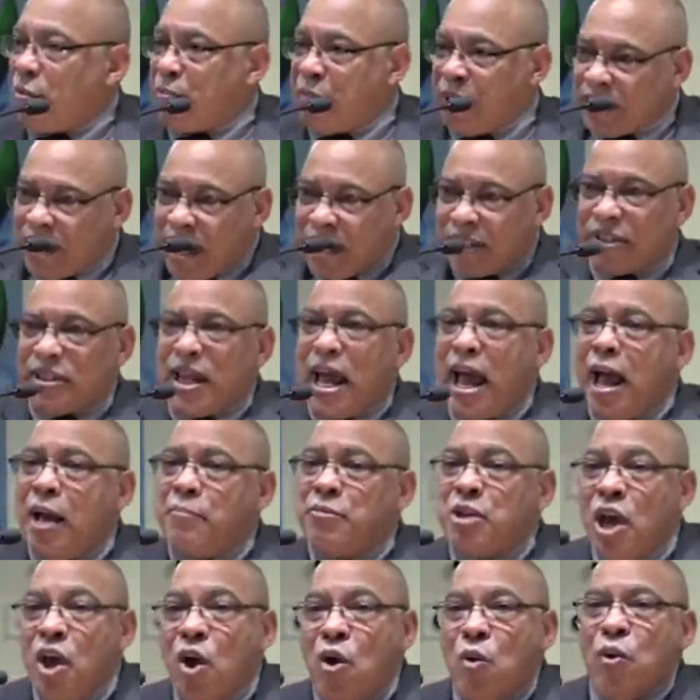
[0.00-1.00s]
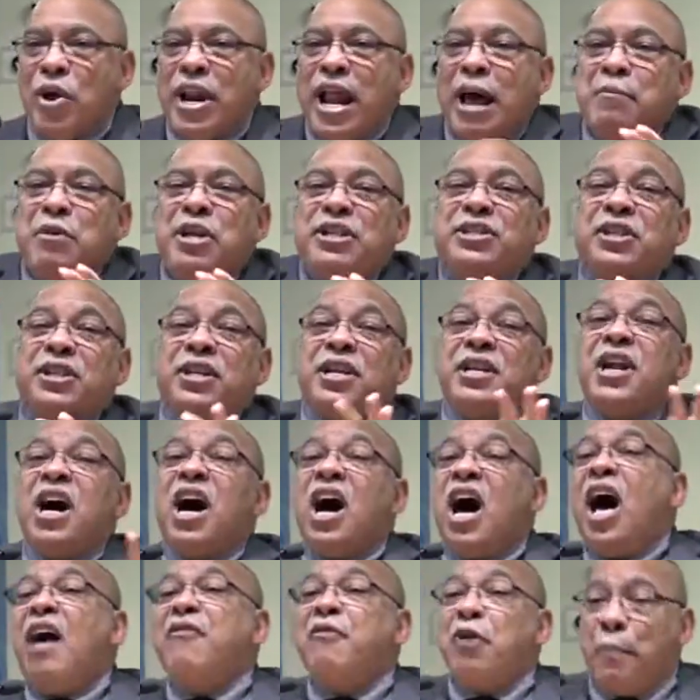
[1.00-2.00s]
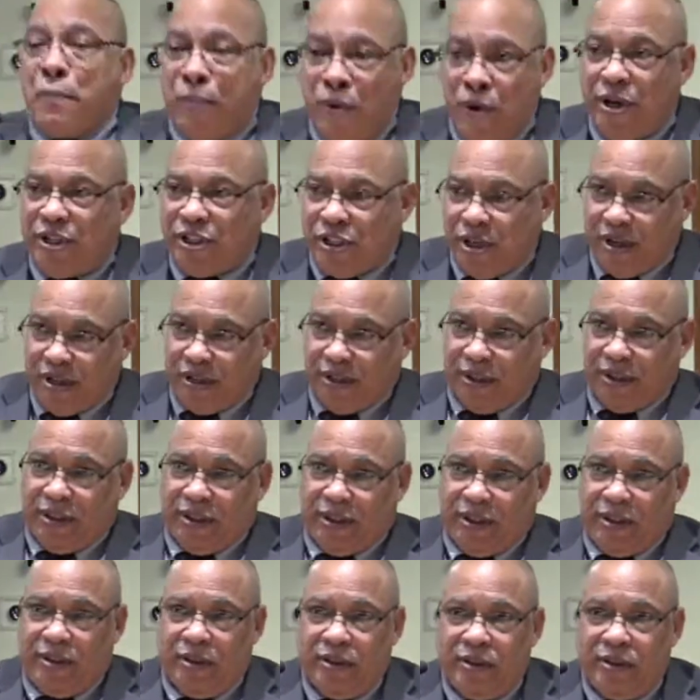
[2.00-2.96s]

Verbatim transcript: But there's times when I'm listening to other preachers